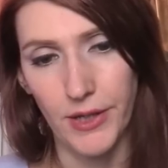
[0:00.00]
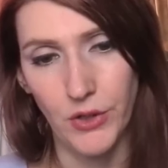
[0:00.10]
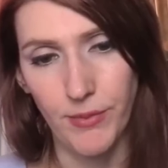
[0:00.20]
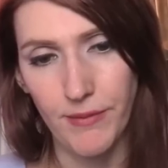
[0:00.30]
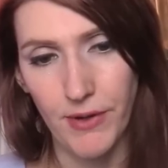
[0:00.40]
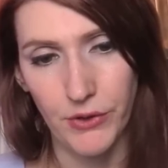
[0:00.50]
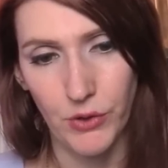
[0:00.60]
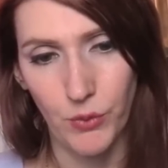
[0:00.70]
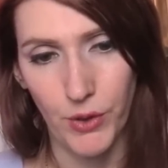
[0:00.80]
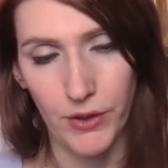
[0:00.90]
I know my
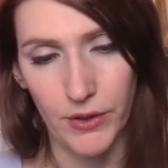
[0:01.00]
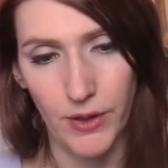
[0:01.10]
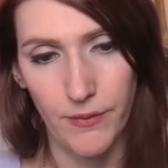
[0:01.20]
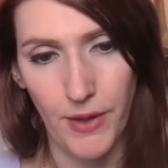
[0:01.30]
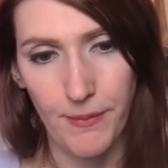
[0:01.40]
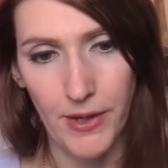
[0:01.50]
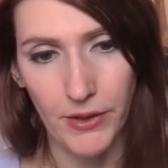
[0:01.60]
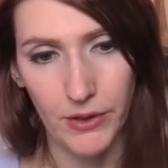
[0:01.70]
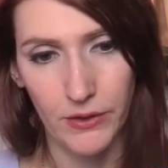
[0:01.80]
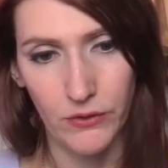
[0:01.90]
value in work. I'm, um, I'm not
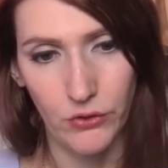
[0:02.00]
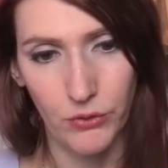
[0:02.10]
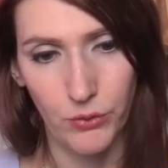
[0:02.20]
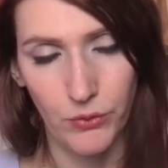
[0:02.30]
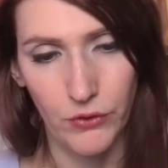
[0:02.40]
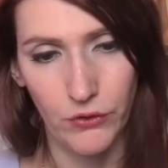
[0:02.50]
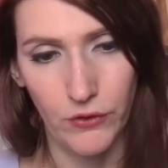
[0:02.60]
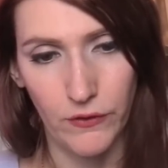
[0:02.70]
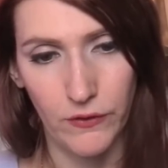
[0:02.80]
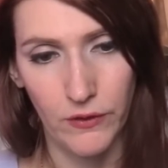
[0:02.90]
going to, to
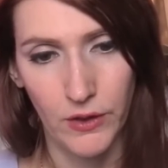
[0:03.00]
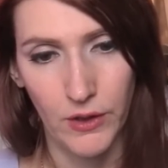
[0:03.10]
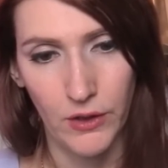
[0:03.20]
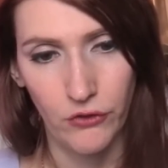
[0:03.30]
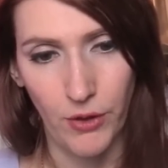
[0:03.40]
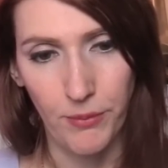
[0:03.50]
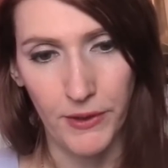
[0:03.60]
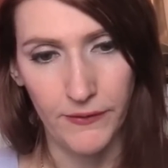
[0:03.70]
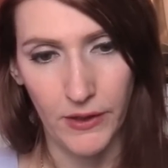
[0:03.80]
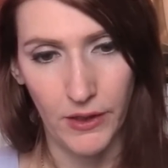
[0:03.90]
just jump
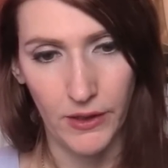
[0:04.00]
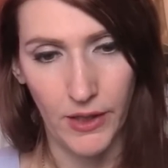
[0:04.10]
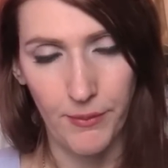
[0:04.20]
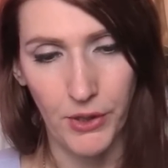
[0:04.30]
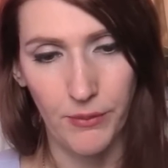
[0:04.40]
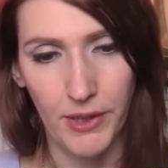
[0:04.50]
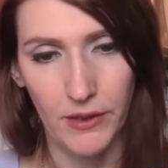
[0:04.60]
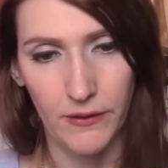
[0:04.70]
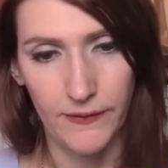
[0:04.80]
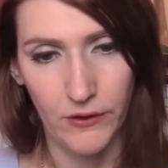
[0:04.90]
into anything. I'm going to make a
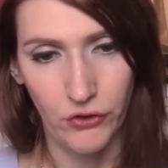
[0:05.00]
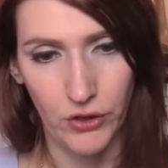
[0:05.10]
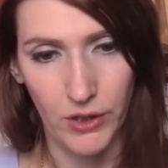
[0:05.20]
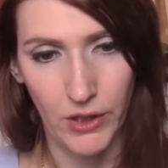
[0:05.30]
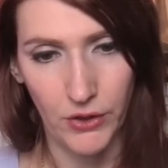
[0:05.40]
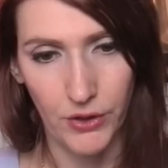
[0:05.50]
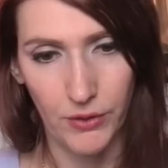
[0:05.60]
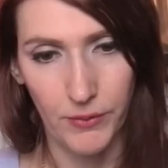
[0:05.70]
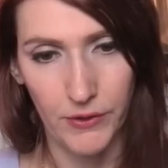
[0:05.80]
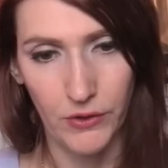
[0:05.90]
decision
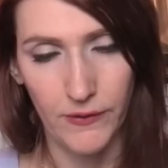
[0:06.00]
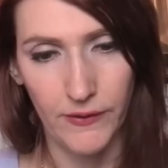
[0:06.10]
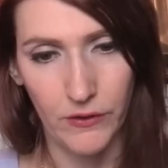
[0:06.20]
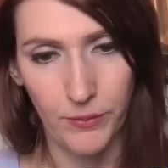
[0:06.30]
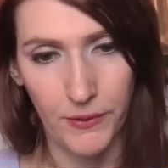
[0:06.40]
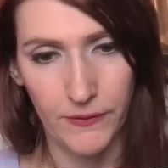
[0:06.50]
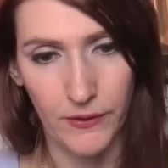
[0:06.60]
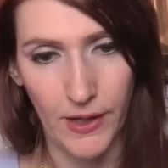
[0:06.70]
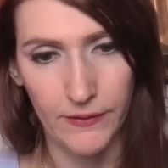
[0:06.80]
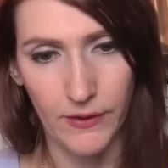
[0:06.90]
here. You can see this
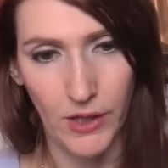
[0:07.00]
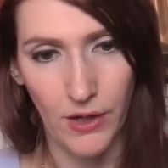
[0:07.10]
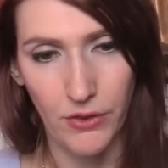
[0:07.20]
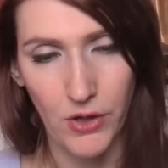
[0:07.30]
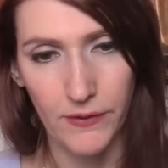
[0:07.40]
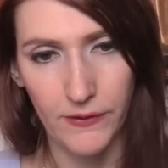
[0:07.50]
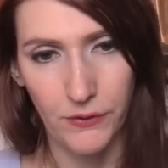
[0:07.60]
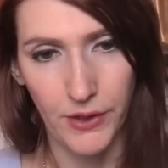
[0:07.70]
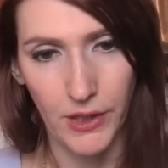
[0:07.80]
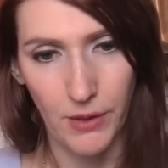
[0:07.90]
person has a lot of thoughts, they're
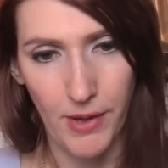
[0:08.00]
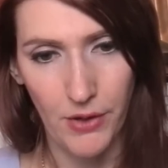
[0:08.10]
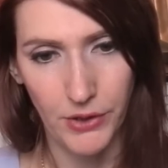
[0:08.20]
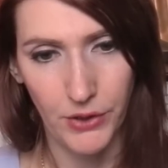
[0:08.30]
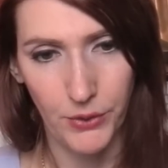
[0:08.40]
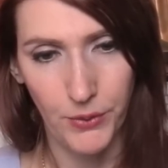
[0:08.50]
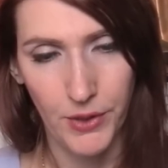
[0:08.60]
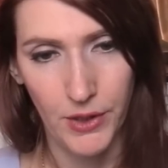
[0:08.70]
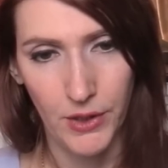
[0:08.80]
thinking about you.